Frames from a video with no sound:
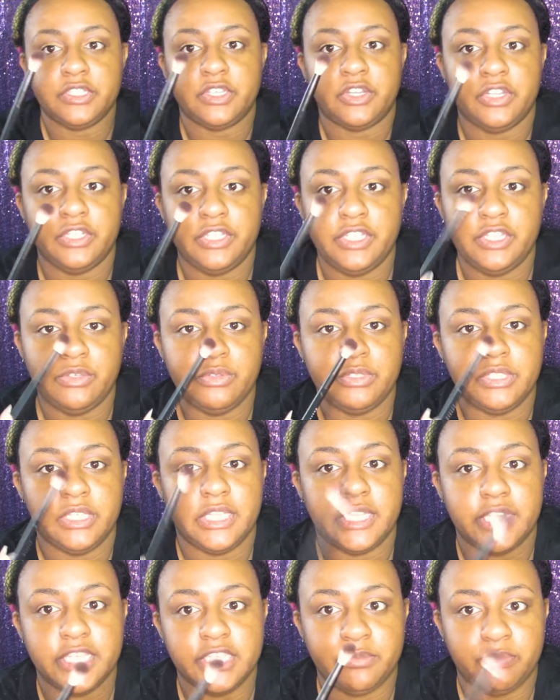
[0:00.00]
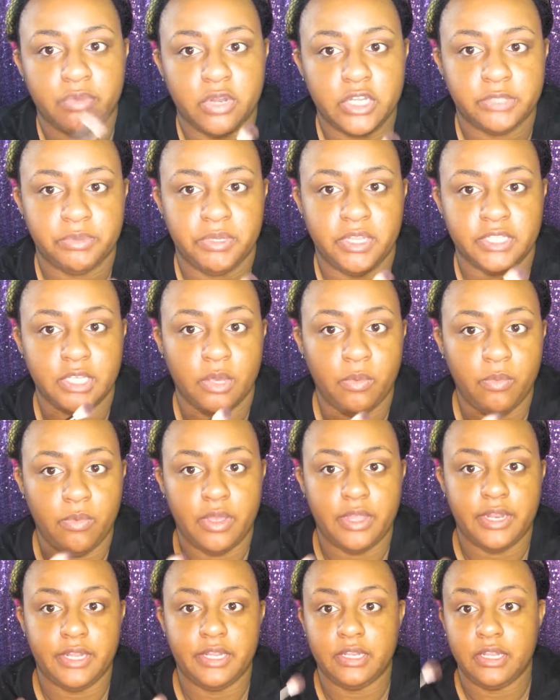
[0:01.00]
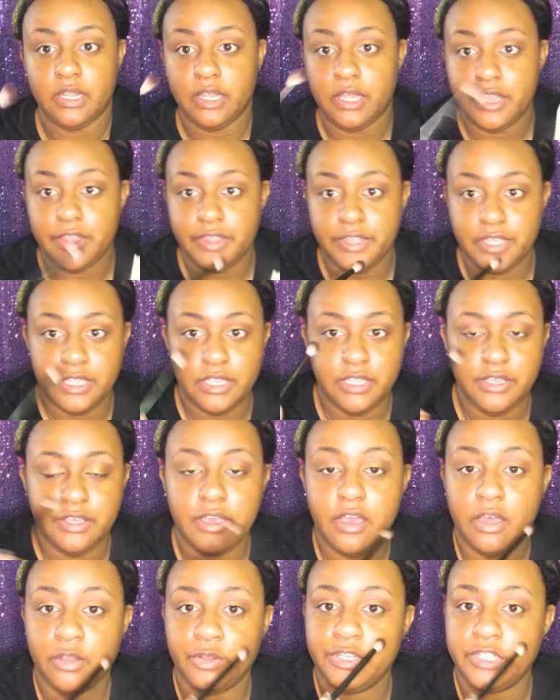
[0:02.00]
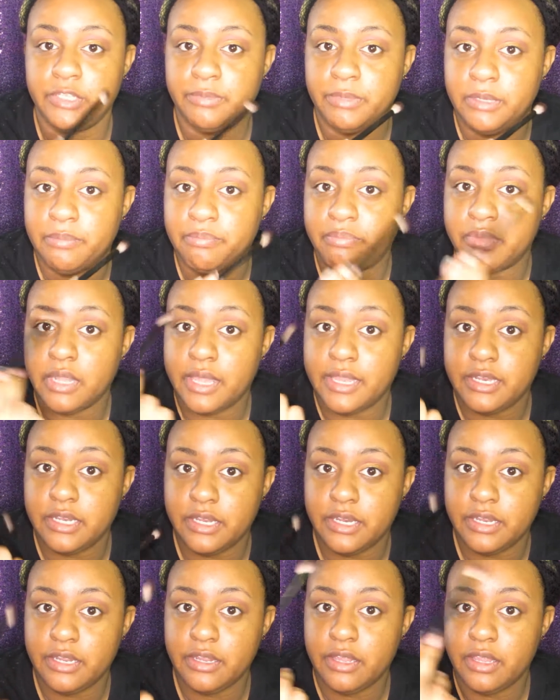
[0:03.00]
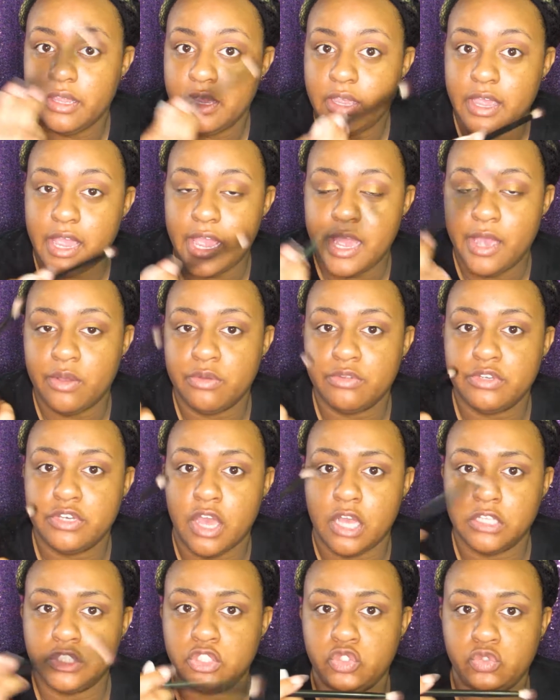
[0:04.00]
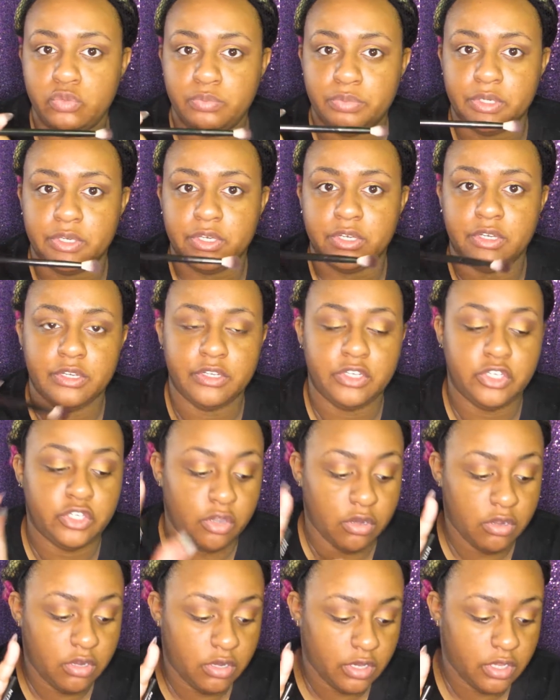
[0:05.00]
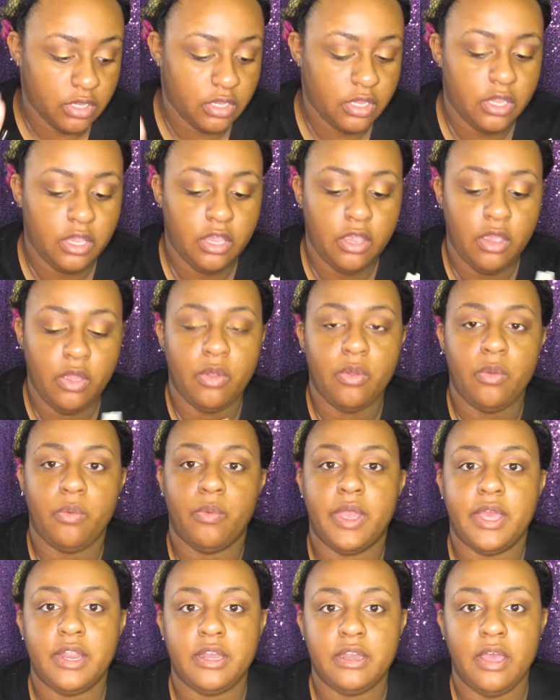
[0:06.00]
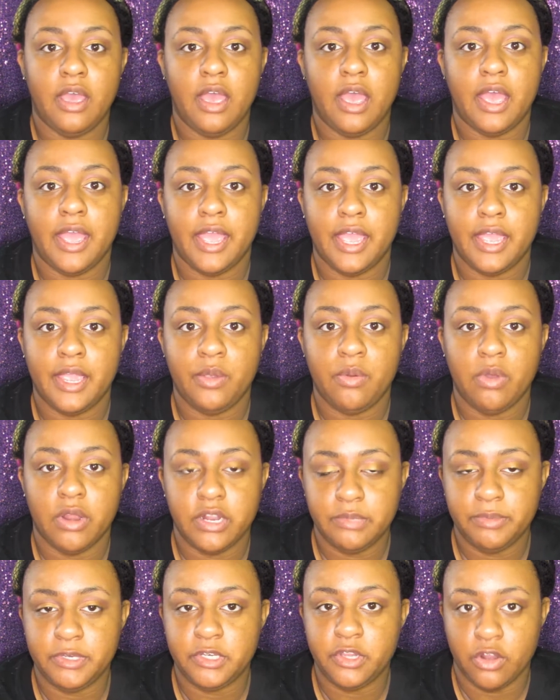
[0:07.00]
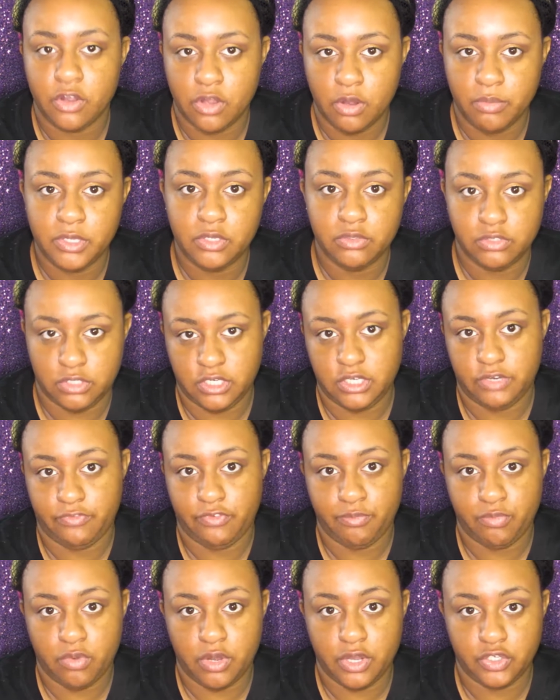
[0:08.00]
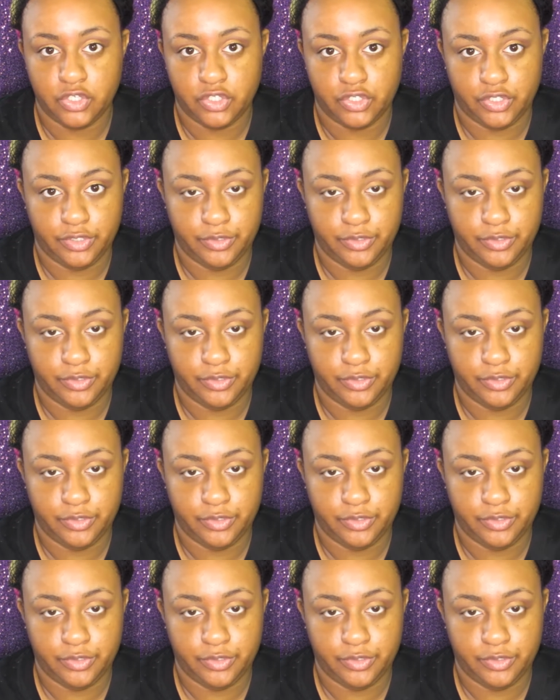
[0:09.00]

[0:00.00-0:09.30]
currently using this brush because I want the color to be blended out, not super dark. When I want it to be darker, I'll be using a different brush.